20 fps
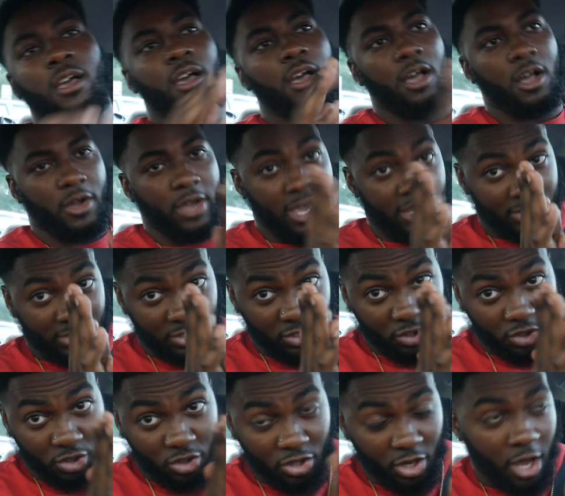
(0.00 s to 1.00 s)
Okay,
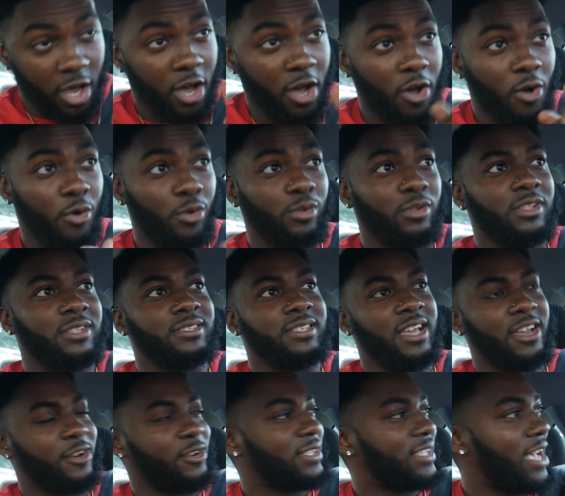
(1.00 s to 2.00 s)
so
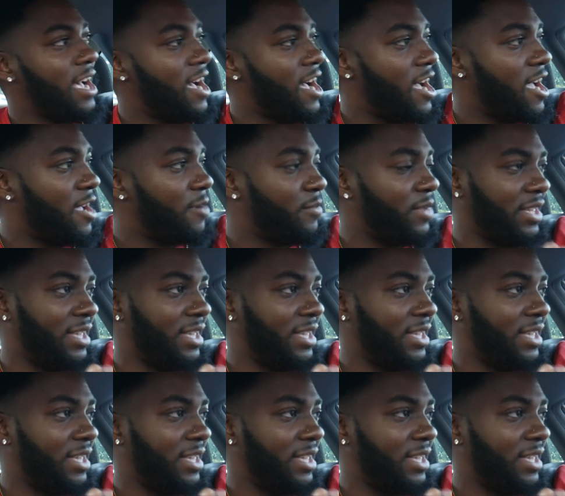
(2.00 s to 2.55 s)
dinner time.